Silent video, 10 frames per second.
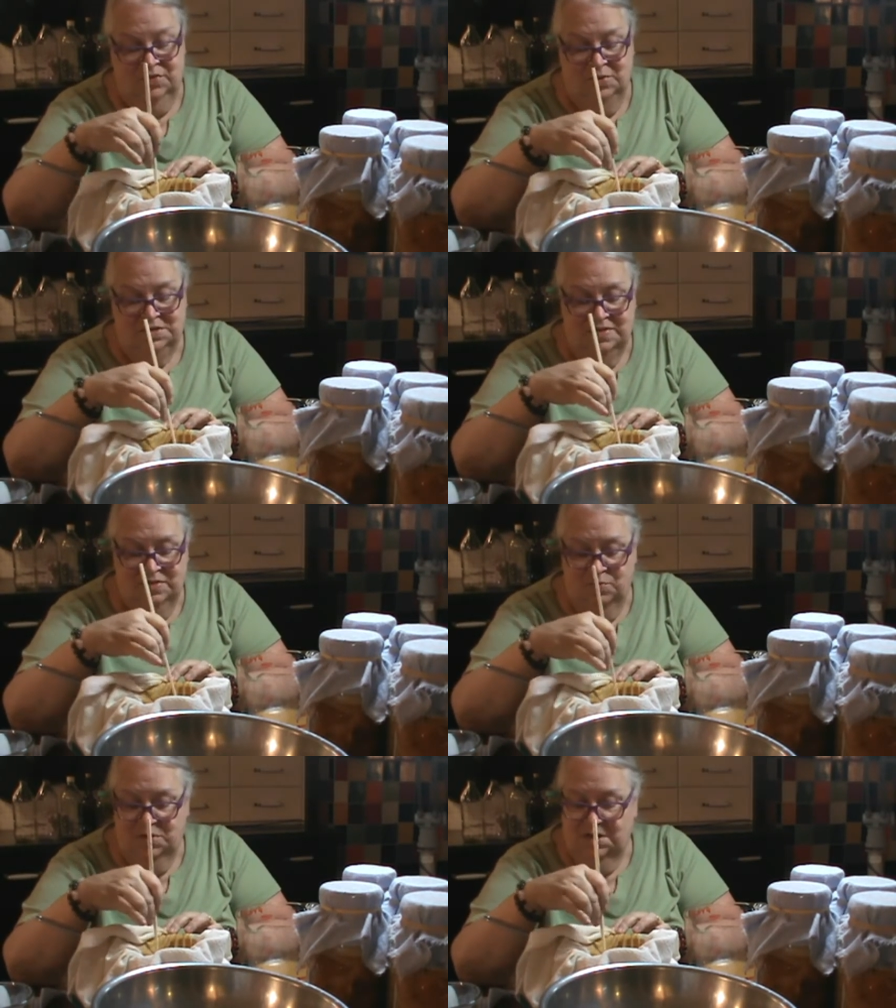So it
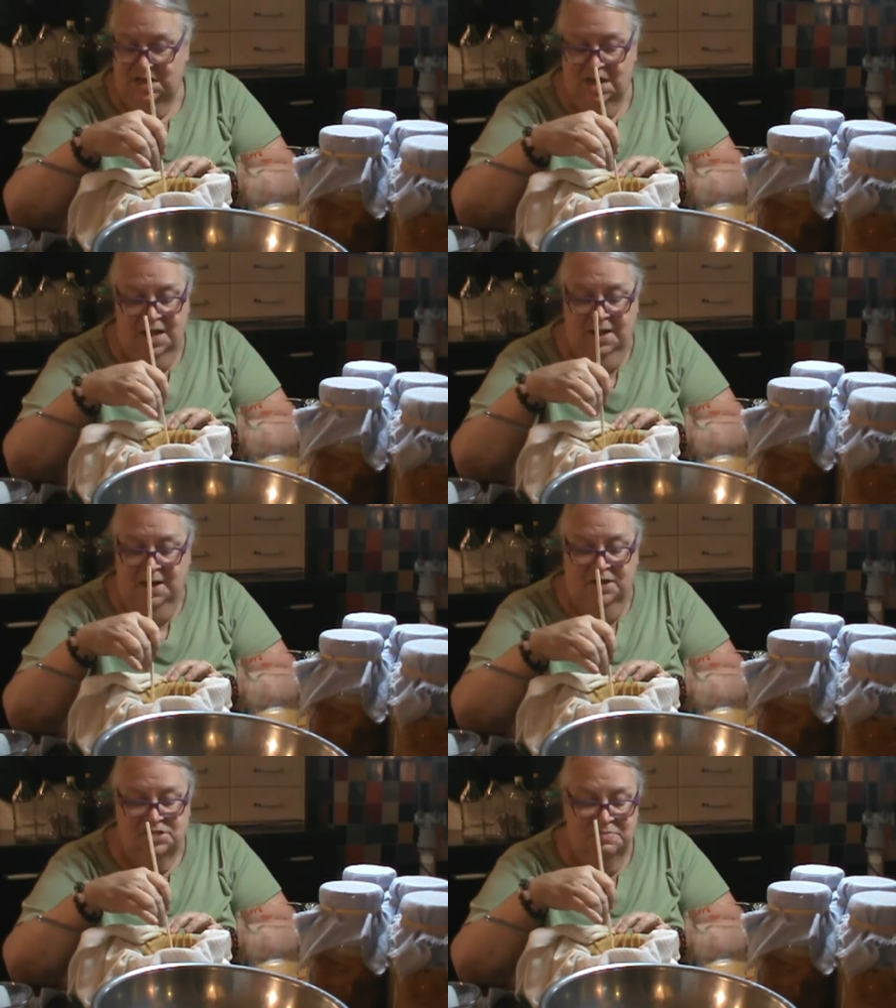doesn't really,
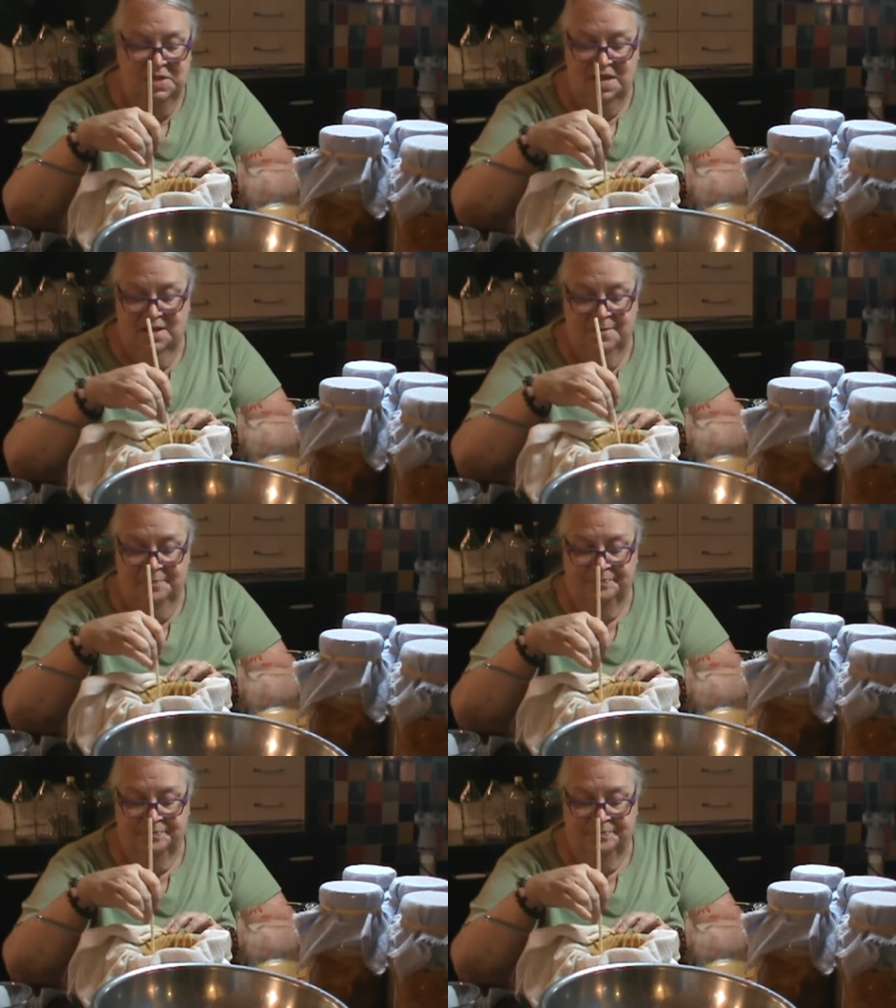to me,